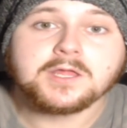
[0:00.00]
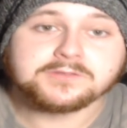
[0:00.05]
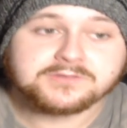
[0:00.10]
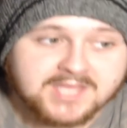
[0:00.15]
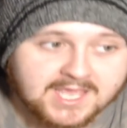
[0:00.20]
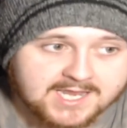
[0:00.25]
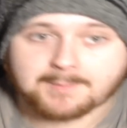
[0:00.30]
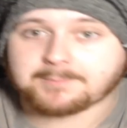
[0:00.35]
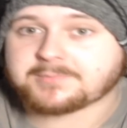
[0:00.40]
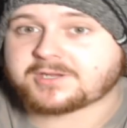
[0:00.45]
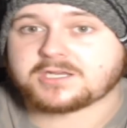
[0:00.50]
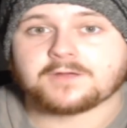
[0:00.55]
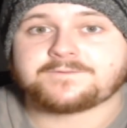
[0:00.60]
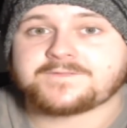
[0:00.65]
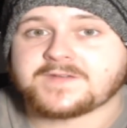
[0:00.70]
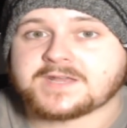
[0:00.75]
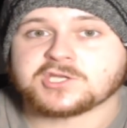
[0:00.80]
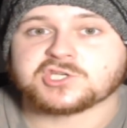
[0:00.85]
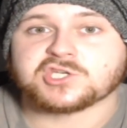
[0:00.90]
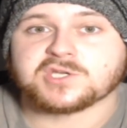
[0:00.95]
Then I'm going to
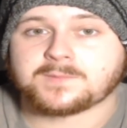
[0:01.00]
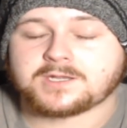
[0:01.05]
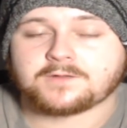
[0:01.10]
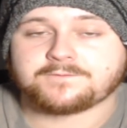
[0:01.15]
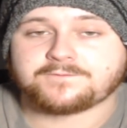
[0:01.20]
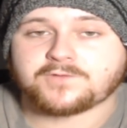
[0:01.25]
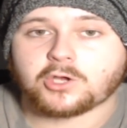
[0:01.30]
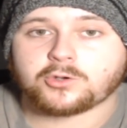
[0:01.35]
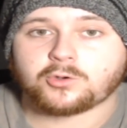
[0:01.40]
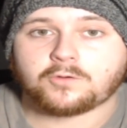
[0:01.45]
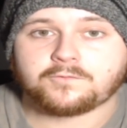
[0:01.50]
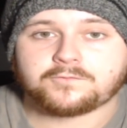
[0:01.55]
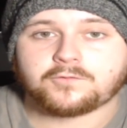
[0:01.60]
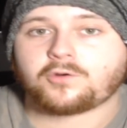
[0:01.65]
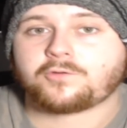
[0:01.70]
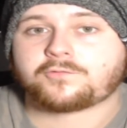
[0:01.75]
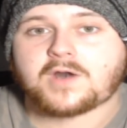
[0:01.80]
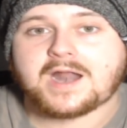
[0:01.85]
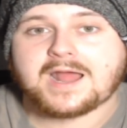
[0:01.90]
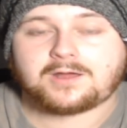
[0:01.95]
finish him in the third or
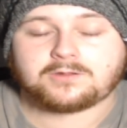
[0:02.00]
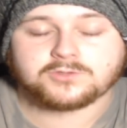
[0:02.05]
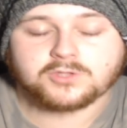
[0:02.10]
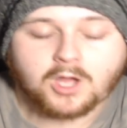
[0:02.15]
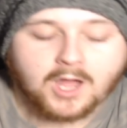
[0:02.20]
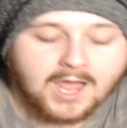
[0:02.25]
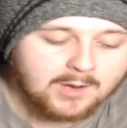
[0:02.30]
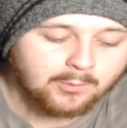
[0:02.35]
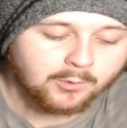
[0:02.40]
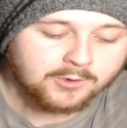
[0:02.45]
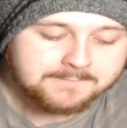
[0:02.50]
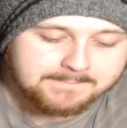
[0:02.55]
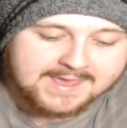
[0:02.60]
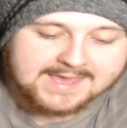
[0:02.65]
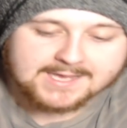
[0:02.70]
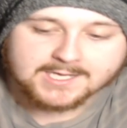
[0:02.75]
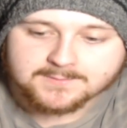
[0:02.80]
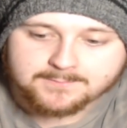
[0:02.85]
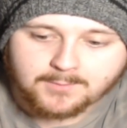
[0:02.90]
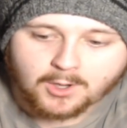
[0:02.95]
fourth round. I would
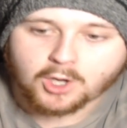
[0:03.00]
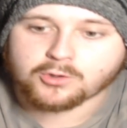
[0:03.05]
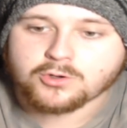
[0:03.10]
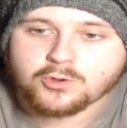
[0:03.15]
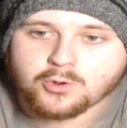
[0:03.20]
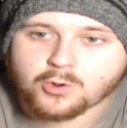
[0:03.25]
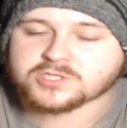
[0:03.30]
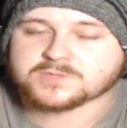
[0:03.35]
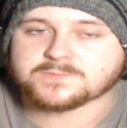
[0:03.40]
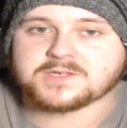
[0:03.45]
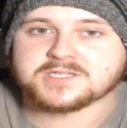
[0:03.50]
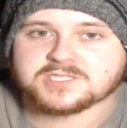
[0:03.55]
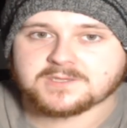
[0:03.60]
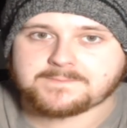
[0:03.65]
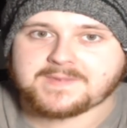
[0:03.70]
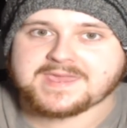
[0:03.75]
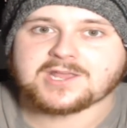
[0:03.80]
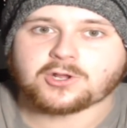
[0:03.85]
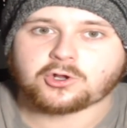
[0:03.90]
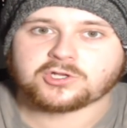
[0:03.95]
pick Kamaru Usman to
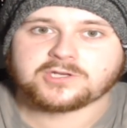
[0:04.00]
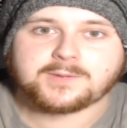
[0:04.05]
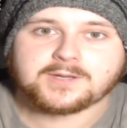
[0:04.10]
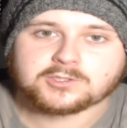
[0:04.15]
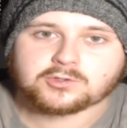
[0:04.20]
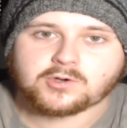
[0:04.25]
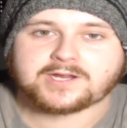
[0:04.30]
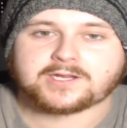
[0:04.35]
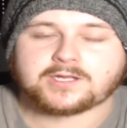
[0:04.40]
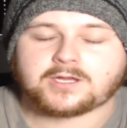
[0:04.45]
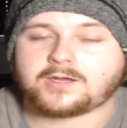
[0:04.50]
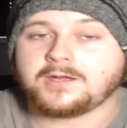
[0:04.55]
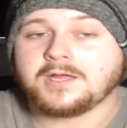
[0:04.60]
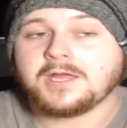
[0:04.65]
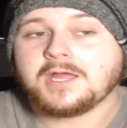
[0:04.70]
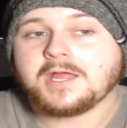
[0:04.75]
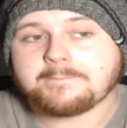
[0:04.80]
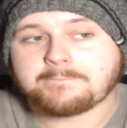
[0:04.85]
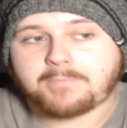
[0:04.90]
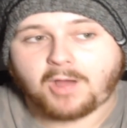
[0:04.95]
beat Conor McGregor
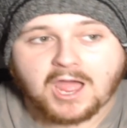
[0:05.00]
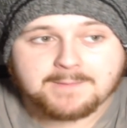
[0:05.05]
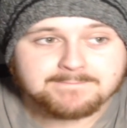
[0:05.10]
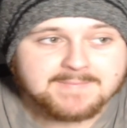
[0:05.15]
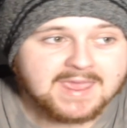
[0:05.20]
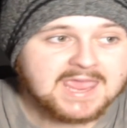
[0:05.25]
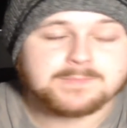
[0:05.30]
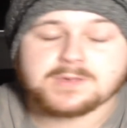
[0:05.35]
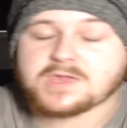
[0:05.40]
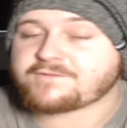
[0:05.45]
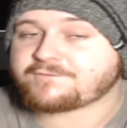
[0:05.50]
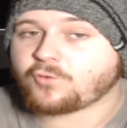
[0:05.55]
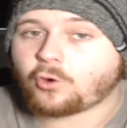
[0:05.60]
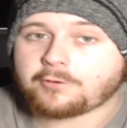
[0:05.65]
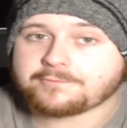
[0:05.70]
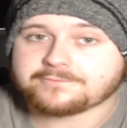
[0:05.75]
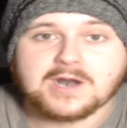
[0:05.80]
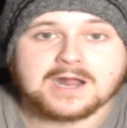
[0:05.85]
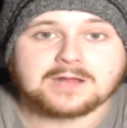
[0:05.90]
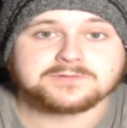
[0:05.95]
by maybe
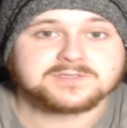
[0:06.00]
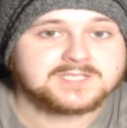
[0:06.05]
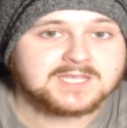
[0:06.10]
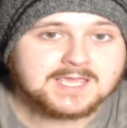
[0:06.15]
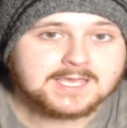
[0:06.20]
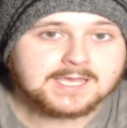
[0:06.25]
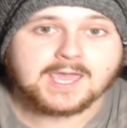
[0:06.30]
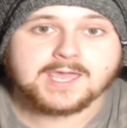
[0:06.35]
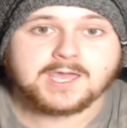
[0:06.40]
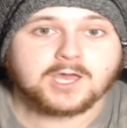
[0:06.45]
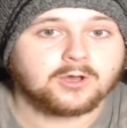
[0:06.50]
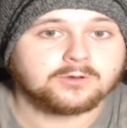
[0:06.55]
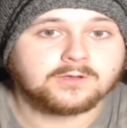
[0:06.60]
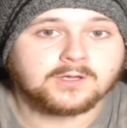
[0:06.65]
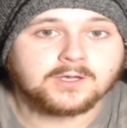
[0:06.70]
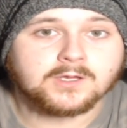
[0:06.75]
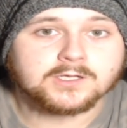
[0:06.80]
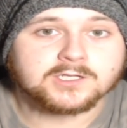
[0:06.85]
fourth round TKO.